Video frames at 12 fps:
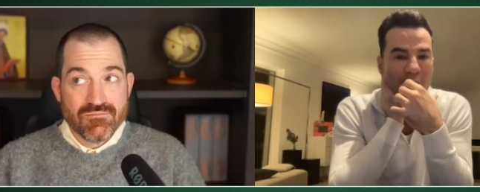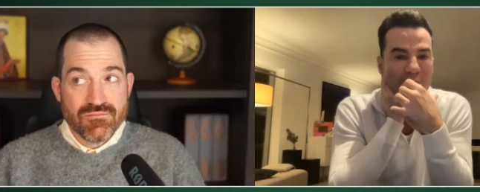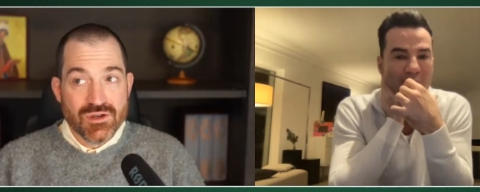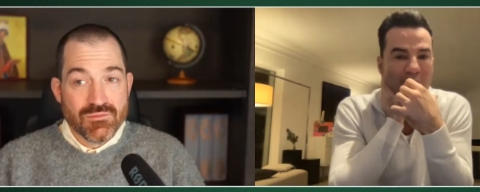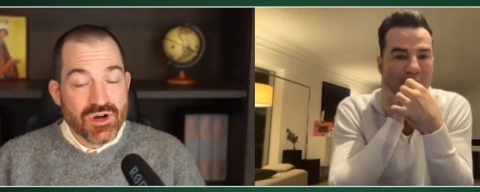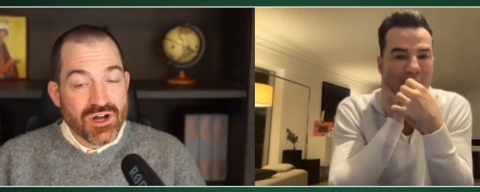
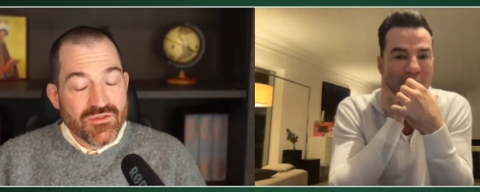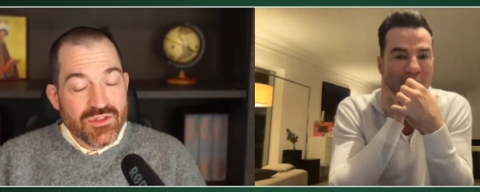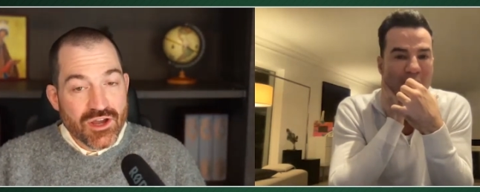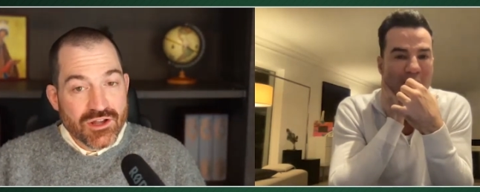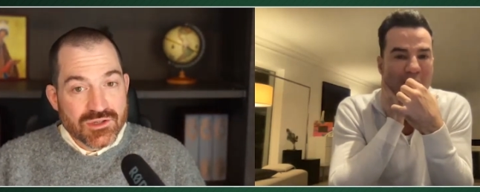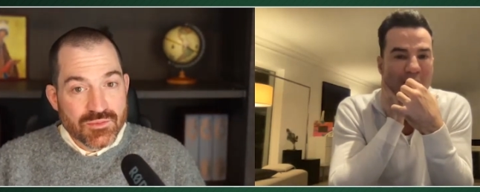Speaker 1: be above
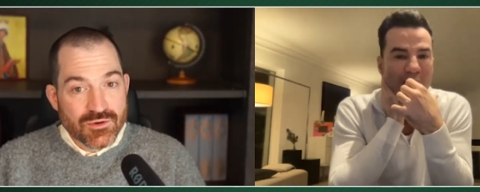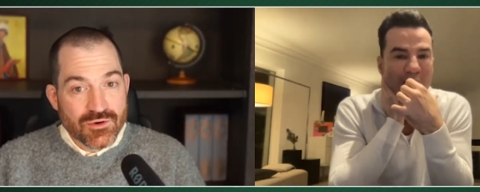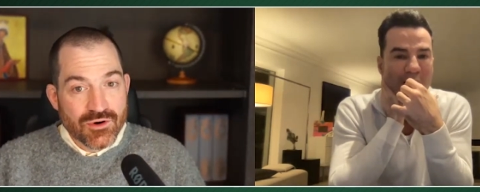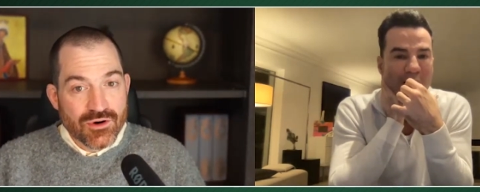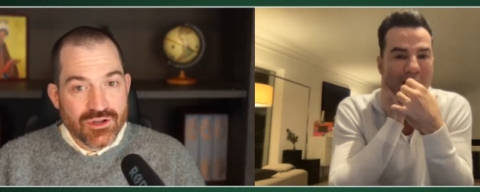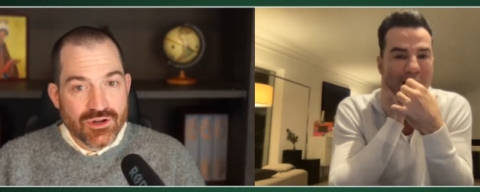the
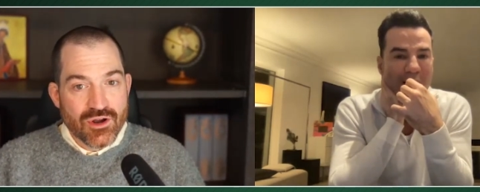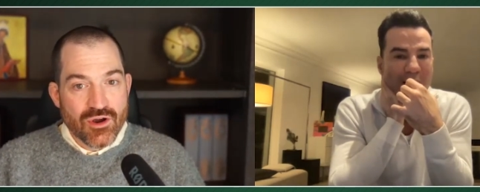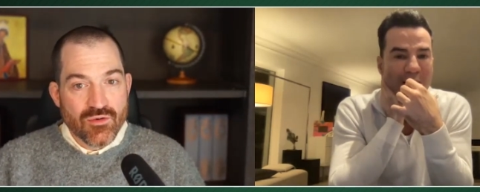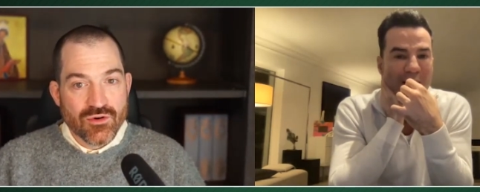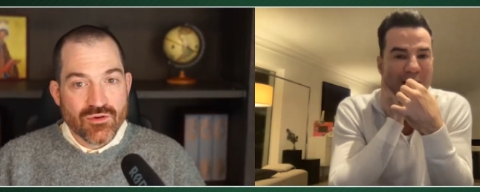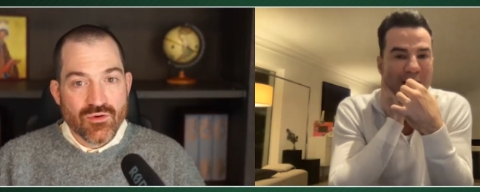entrepreneur, you
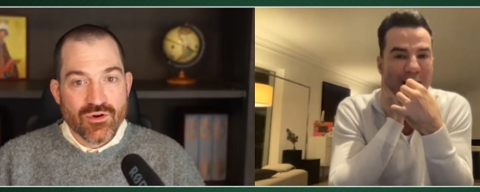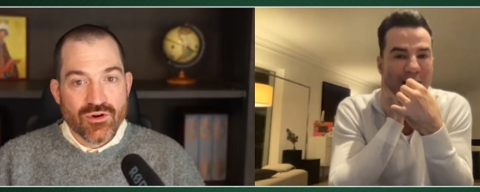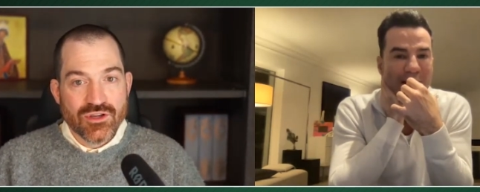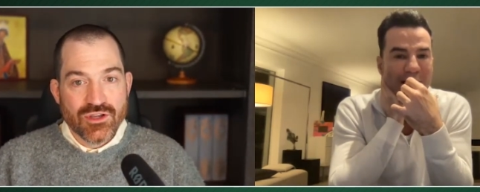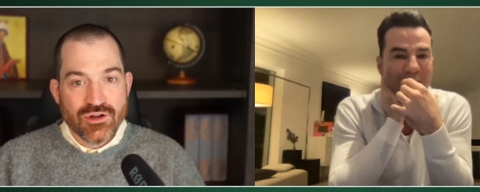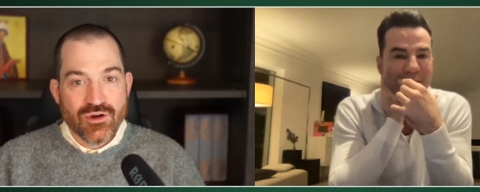know, or or
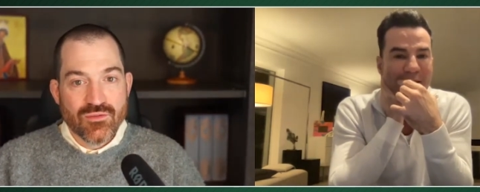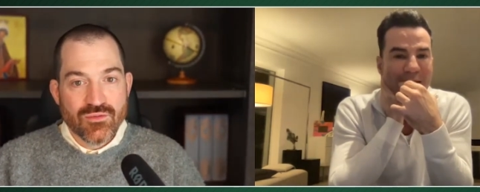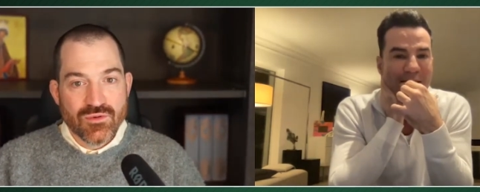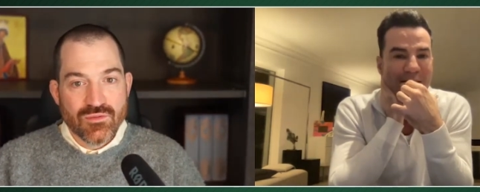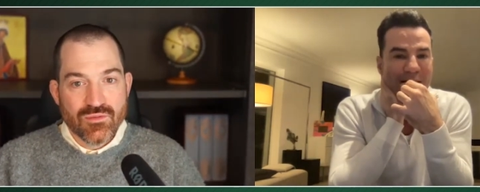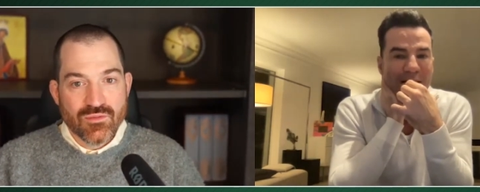you
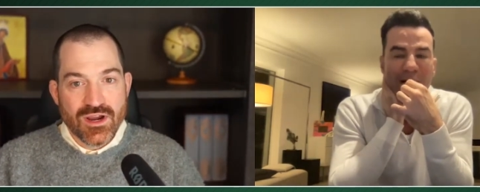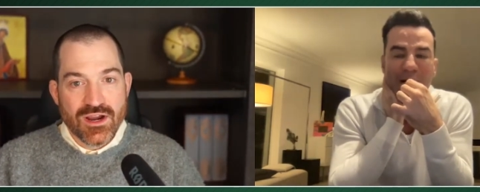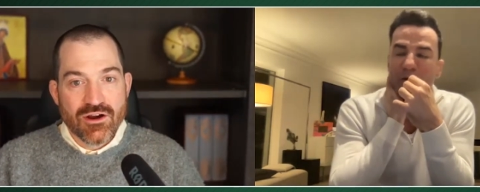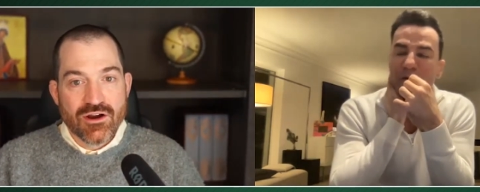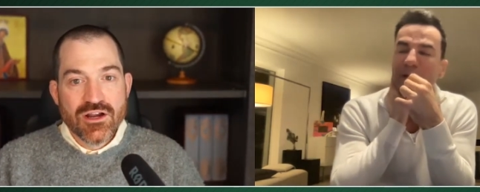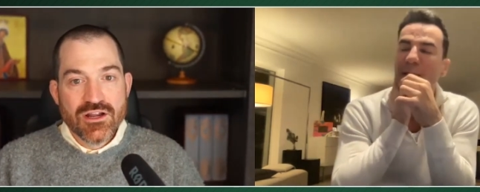know
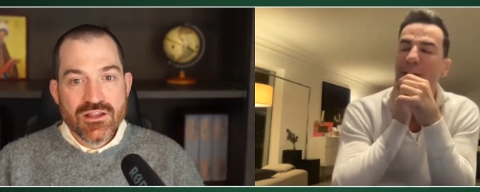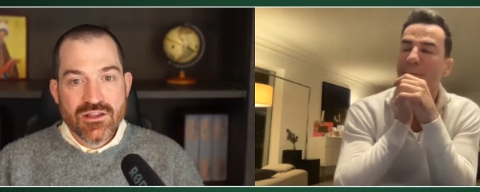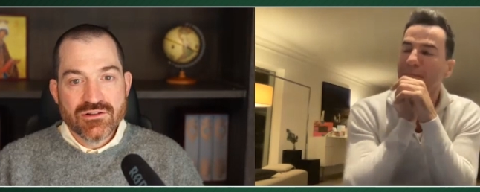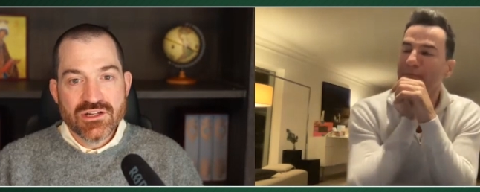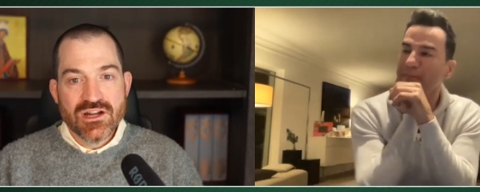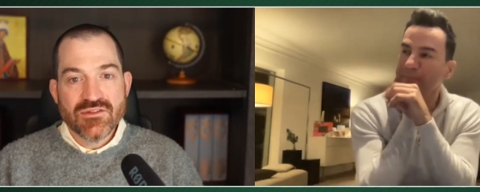where
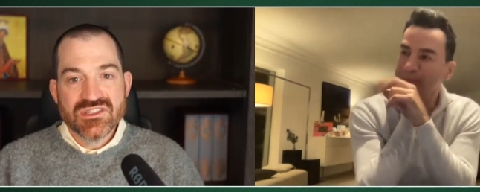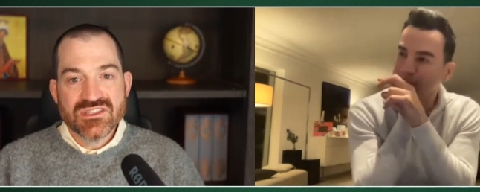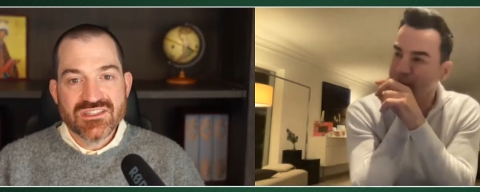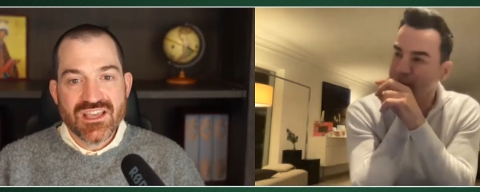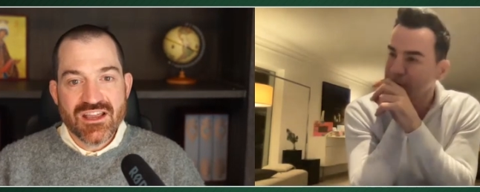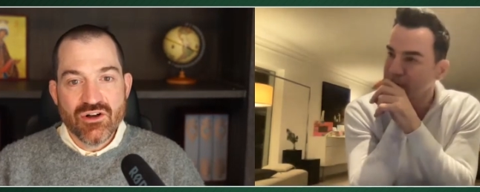there's enough
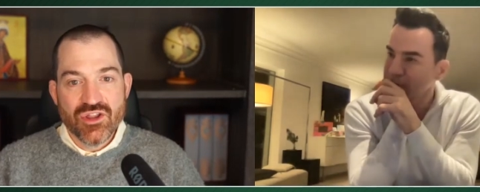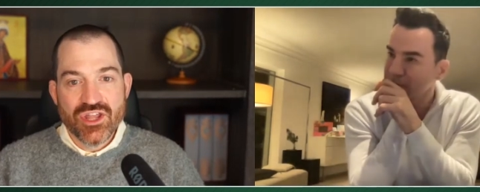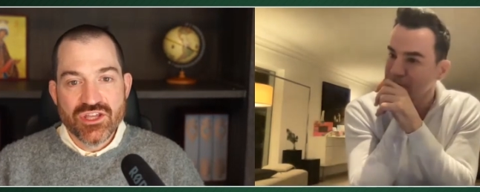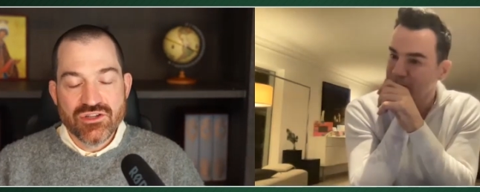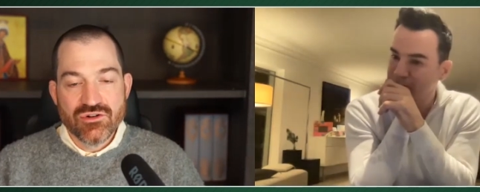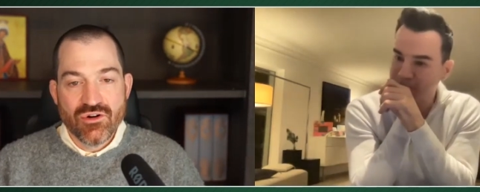scale
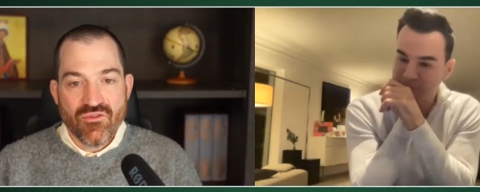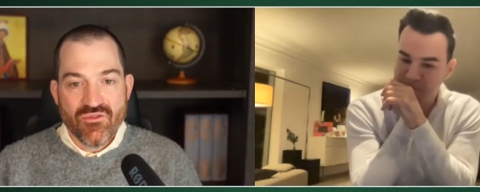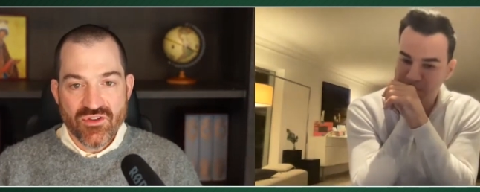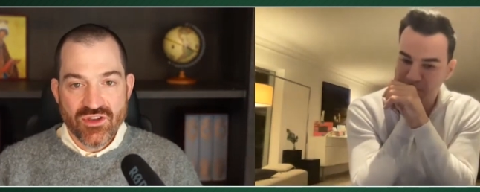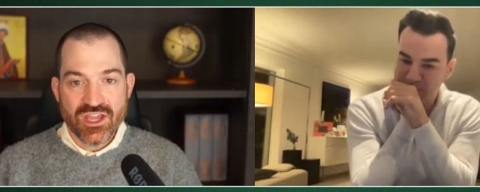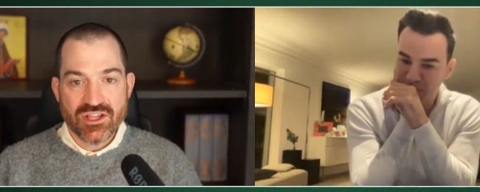that you don't
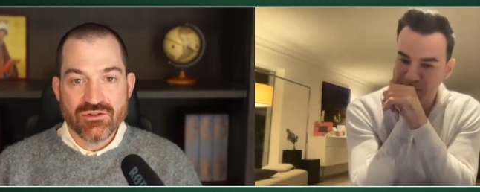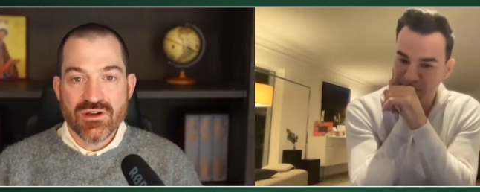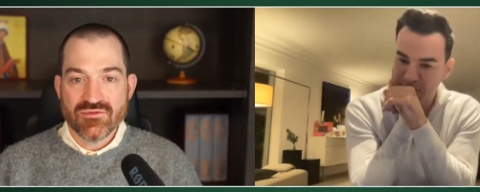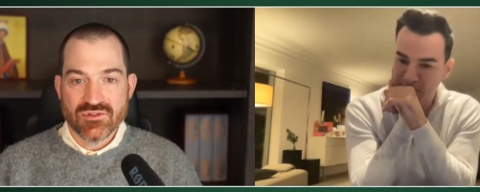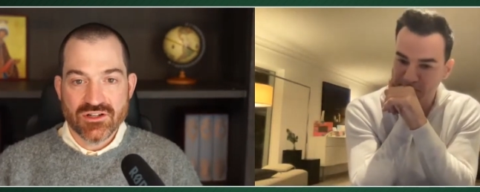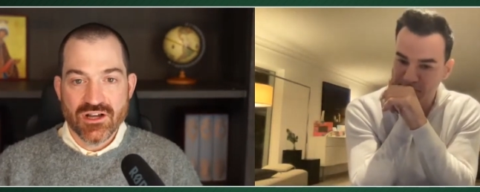feel like you
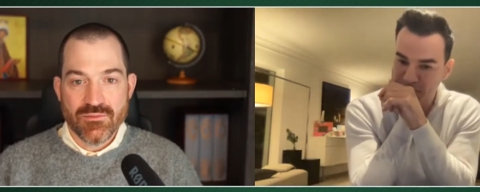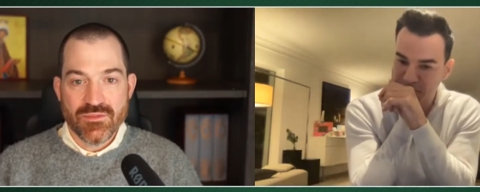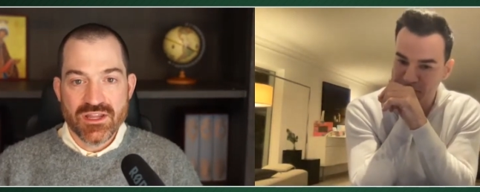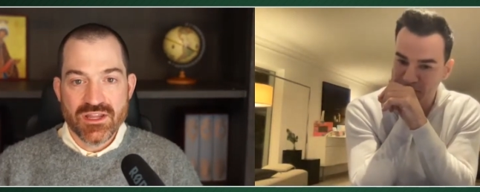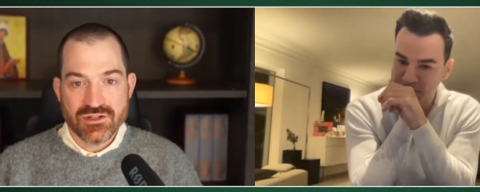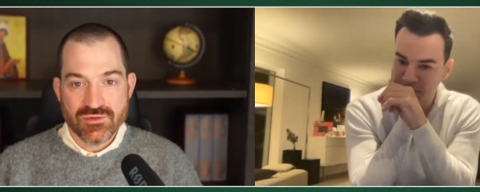have to come
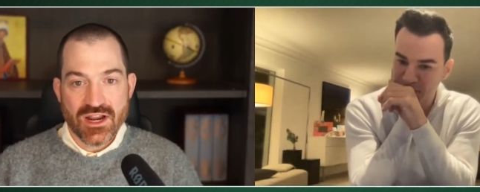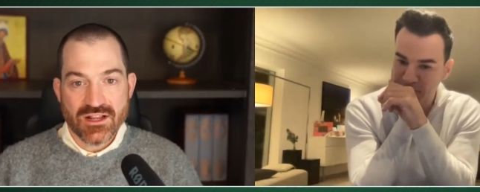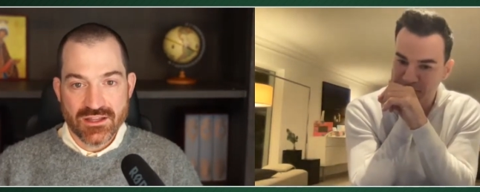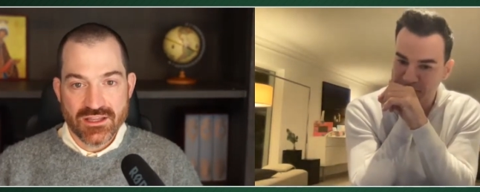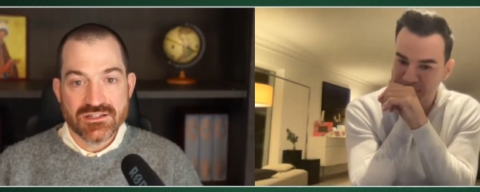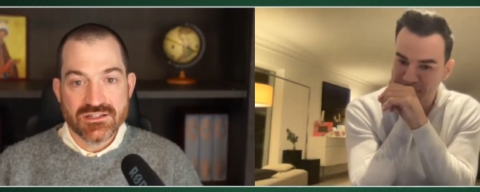in
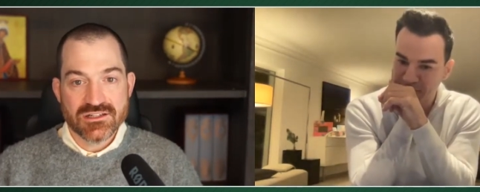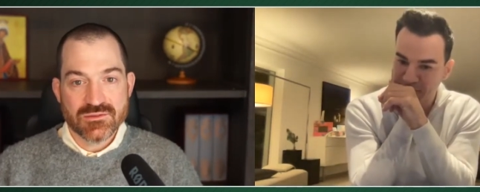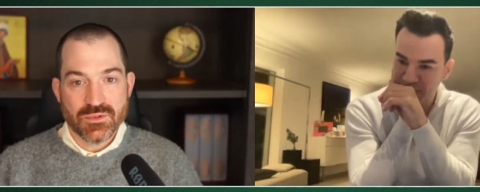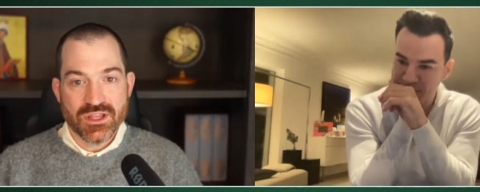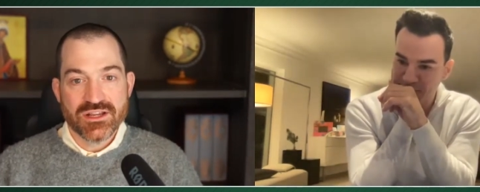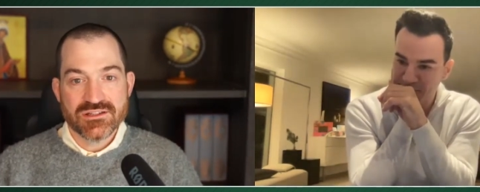directly and
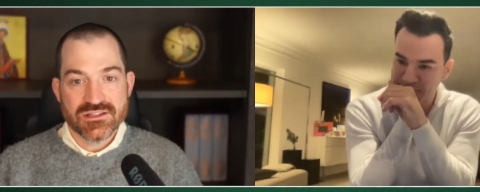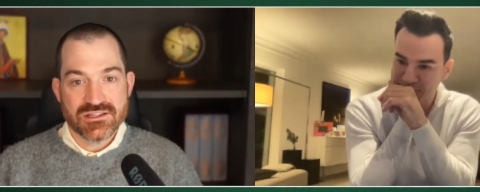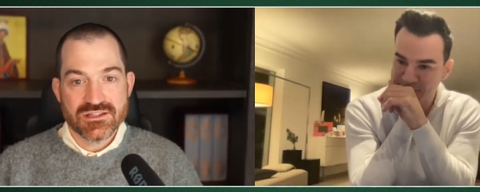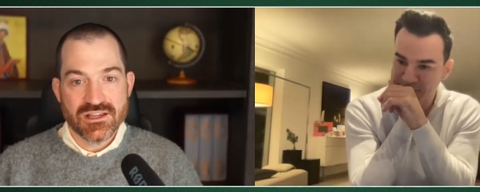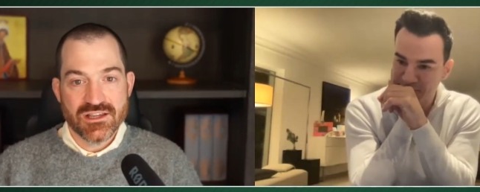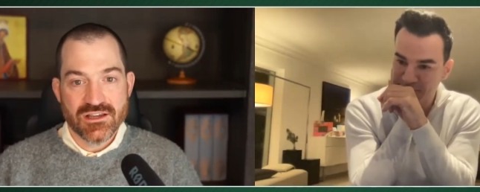displace the
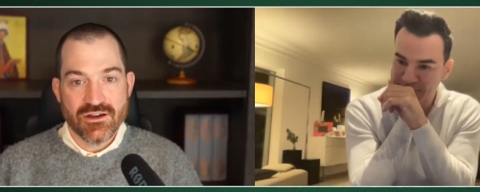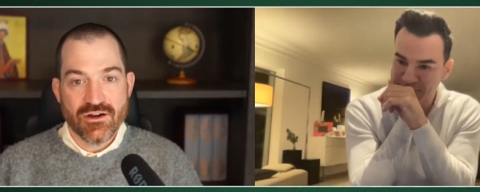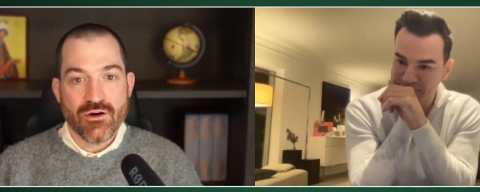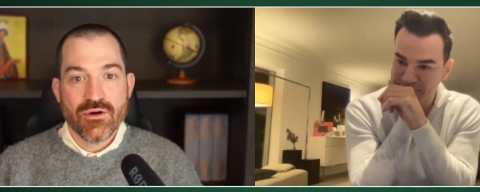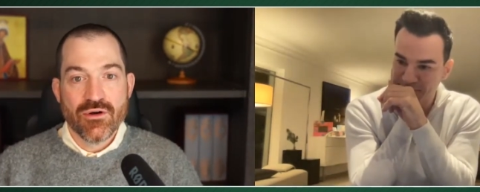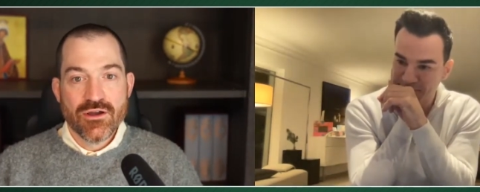CEO,